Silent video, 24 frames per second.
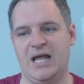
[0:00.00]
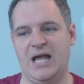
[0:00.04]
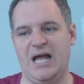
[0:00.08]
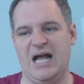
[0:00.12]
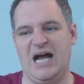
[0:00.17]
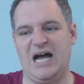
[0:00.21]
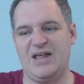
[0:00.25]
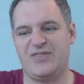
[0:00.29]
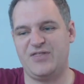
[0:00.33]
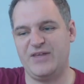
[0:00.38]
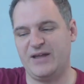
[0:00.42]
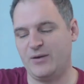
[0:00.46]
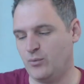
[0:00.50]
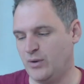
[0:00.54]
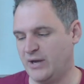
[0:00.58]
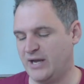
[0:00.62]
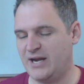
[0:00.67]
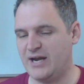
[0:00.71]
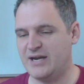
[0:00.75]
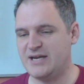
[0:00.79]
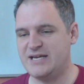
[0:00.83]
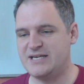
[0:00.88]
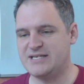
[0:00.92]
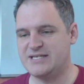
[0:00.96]
I think we're going
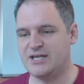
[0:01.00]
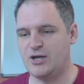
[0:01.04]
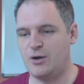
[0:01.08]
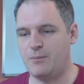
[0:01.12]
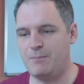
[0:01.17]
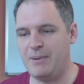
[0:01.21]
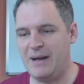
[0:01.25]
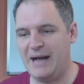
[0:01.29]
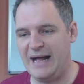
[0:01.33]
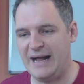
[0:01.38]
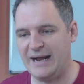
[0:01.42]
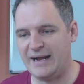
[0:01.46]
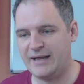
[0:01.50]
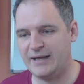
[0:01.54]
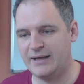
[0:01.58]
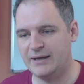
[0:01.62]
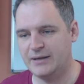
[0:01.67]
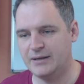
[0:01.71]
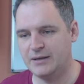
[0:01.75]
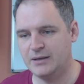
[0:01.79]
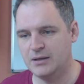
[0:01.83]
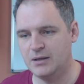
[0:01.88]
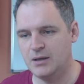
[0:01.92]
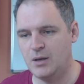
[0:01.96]
to need to go back,
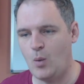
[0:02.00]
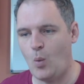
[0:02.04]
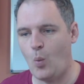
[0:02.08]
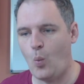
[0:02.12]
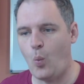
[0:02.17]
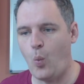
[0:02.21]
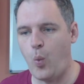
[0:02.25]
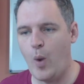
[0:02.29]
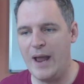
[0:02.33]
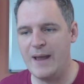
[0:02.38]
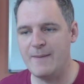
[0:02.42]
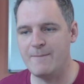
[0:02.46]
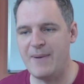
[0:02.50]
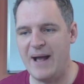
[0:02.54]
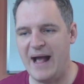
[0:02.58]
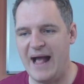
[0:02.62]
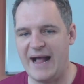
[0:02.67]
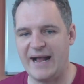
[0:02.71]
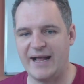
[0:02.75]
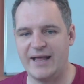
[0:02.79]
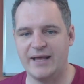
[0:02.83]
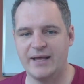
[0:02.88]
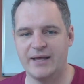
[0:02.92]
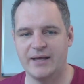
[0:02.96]
way
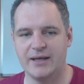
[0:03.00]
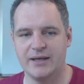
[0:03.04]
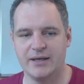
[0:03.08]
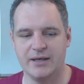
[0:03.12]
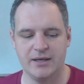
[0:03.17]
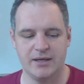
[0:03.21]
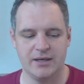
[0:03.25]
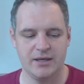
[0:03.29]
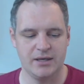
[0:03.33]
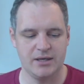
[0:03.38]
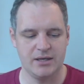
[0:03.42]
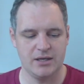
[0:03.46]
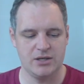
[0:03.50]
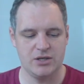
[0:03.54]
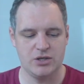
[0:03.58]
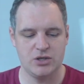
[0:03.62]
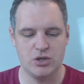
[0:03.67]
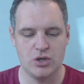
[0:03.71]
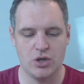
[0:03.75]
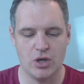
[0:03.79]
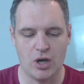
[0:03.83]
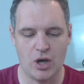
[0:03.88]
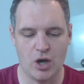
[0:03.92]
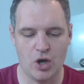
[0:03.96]
back,
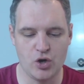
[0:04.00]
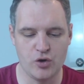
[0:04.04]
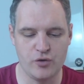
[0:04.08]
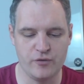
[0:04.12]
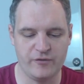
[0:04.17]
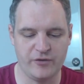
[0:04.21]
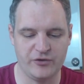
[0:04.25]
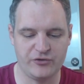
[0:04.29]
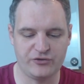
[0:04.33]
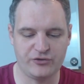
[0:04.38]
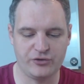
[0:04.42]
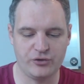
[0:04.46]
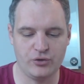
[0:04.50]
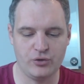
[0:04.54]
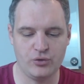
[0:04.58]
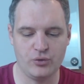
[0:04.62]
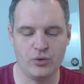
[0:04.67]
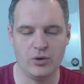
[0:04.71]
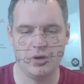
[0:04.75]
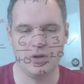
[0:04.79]
over to